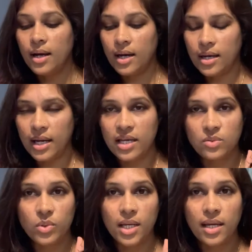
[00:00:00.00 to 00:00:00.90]
uh, as
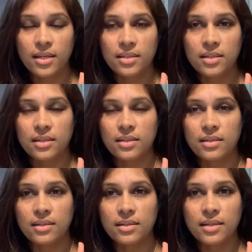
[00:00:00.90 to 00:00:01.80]
well as
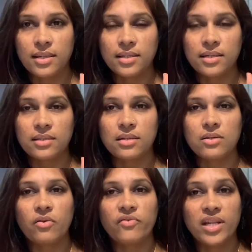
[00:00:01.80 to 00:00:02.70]
uh, in concern
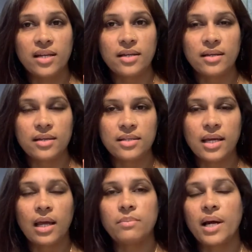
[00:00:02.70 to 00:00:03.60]
of irritating
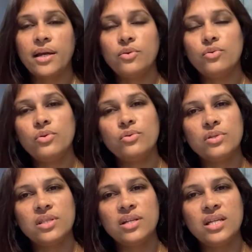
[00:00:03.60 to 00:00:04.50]
scalp i do use
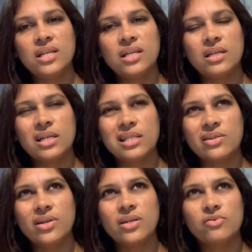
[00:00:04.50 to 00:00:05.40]
three
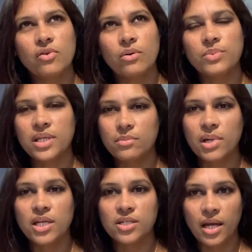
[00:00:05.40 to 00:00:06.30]
three drops in
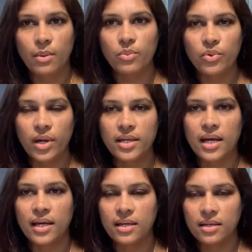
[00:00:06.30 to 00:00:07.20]
my shampoo and
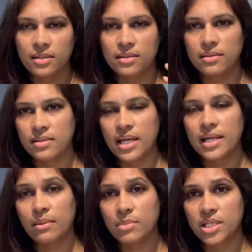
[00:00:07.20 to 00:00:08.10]
i then
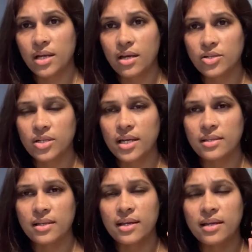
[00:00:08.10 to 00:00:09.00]
i massage it and
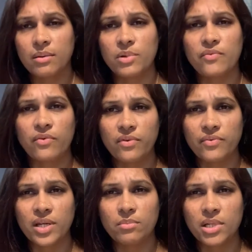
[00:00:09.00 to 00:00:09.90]
then i keep it for
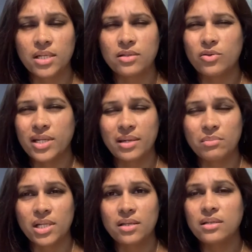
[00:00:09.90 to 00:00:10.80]
15 minutes or 10
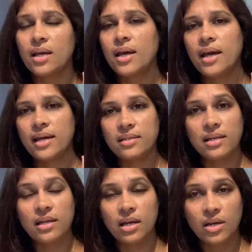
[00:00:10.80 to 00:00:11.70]
minutes and
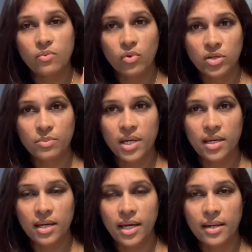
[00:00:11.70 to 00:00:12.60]
then i wash my
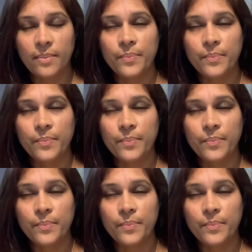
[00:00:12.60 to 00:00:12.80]
head